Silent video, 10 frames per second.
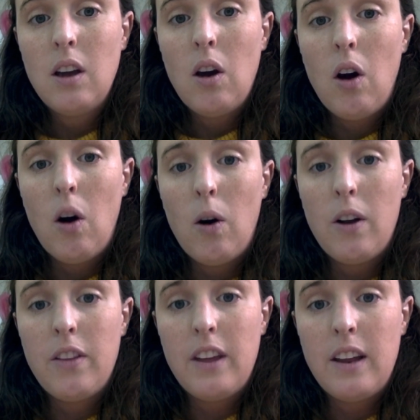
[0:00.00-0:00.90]

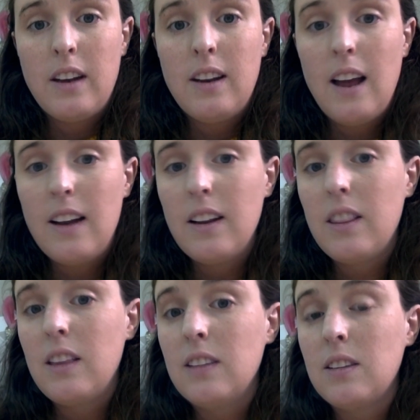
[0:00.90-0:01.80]
or the
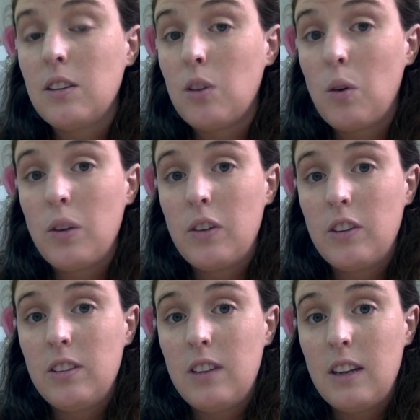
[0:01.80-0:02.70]
intended thesis only
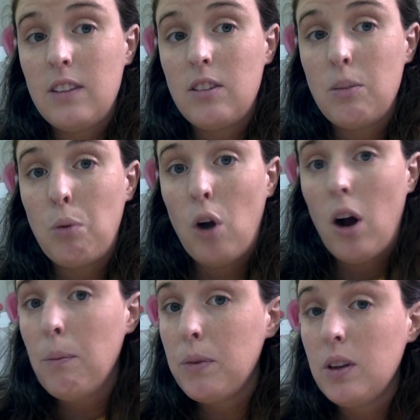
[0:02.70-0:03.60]
restates the
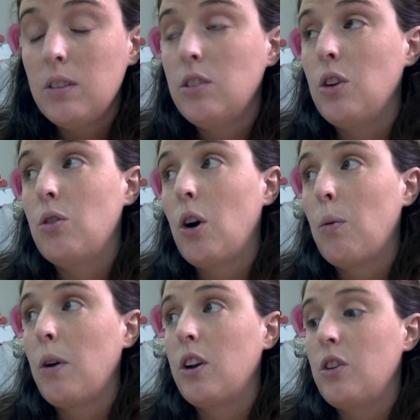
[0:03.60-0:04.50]
prompt. So you
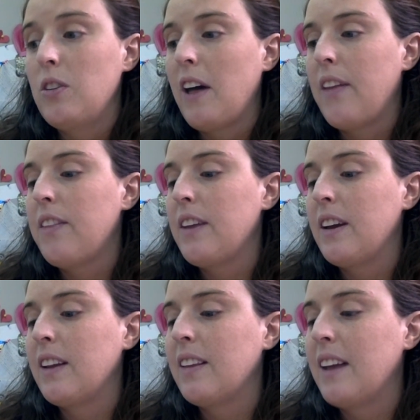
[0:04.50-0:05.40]
don't want to do that
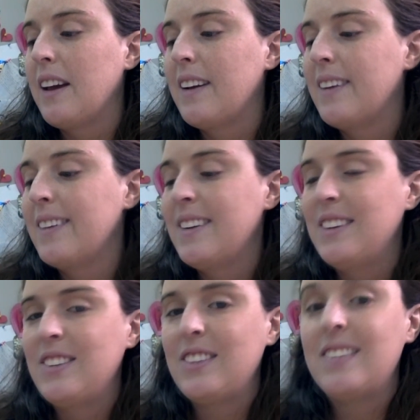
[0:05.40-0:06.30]
thing that
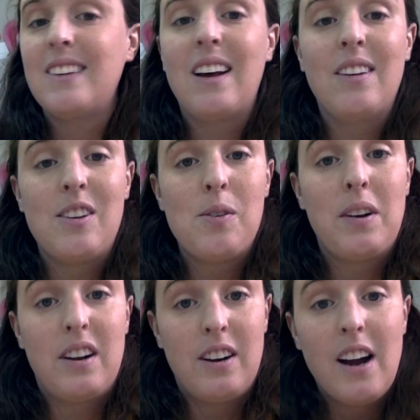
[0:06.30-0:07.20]
teachers tell you
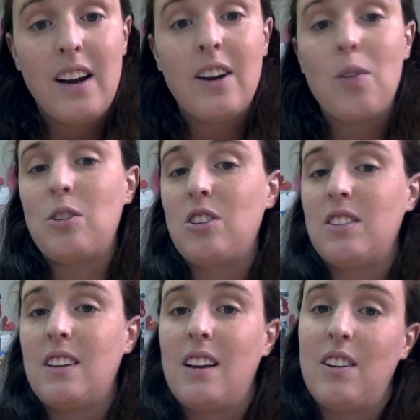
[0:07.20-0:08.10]
when you're younger, which
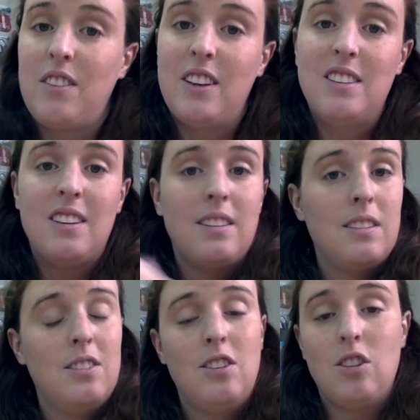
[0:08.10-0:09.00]
is that your thesis
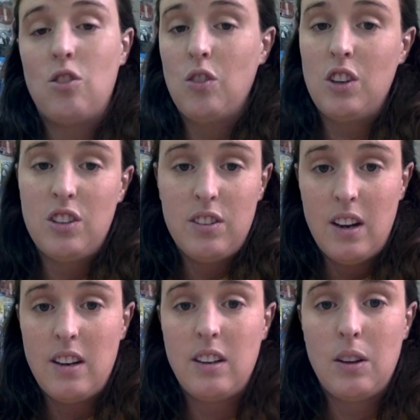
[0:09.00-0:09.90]
is just
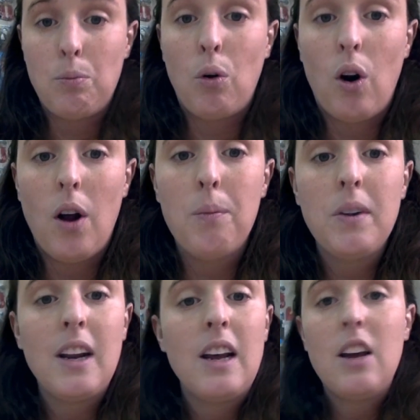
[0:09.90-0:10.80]
restating the
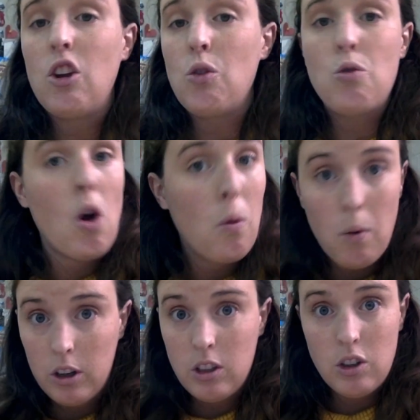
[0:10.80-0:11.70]
prompt. You don't
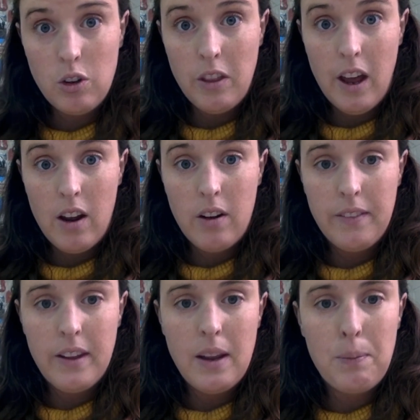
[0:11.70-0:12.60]
want to do that
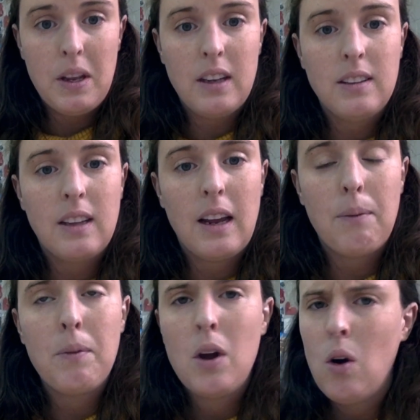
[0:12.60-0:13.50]
on the AP
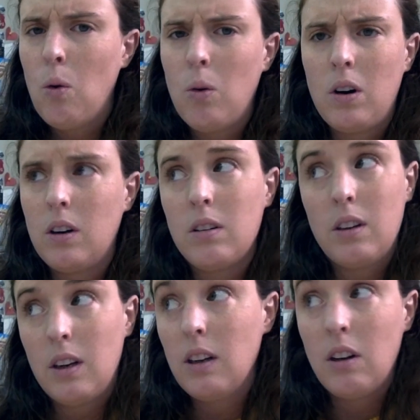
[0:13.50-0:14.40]
exam or
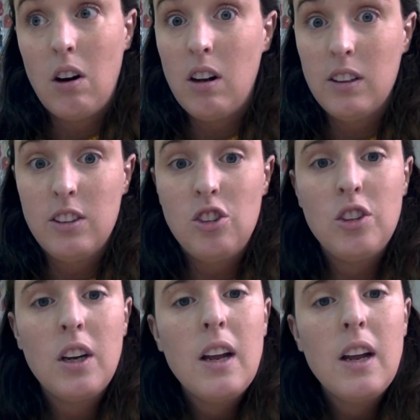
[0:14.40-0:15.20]
in college.